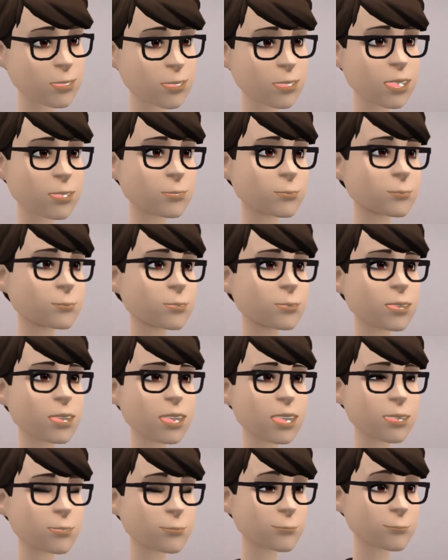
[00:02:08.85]
but I think a
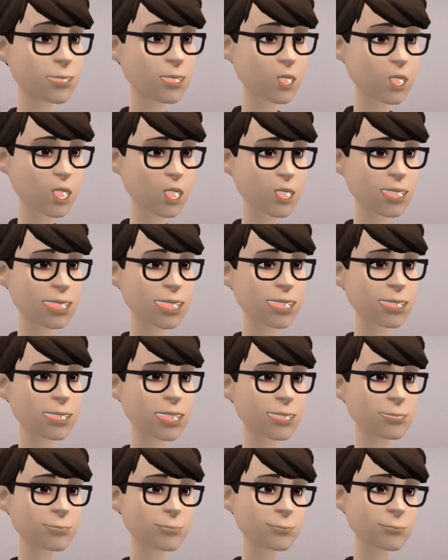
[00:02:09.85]
lot of the older
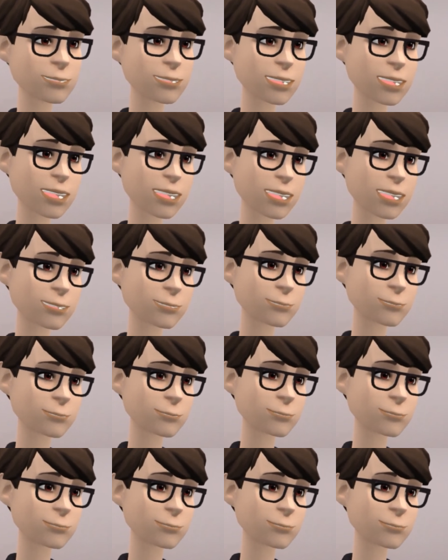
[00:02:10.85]
memories are still there.